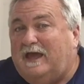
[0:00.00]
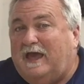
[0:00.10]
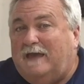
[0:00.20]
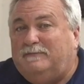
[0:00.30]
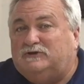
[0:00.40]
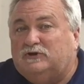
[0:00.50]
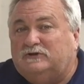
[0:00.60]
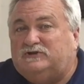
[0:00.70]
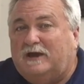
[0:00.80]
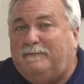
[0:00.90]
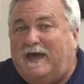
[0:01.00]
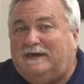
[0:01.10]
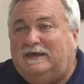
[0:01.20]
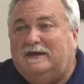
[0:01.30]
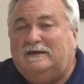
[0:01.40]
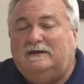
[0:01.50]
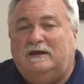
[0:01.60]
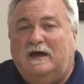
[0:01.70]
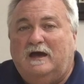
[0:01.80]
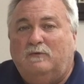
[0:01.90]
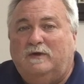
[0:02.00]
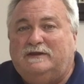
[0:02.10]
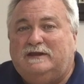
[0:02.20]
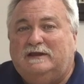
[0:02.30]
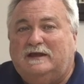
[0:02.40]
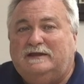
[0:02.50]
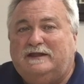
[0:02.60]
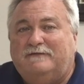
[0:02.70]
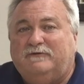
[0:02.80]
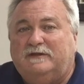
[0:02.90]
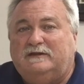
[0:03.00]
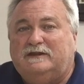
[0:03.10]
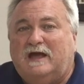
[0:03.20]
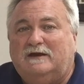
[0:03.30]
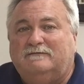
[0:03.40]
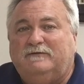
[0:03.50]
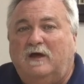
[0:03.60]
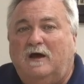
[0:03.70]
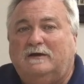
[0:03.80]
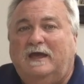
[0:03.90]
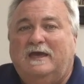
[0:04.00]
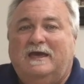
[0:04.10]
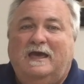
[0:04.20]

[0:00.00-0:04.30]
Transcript: And be sure to check back in uh, Wednesday, like I said, for the designer vlog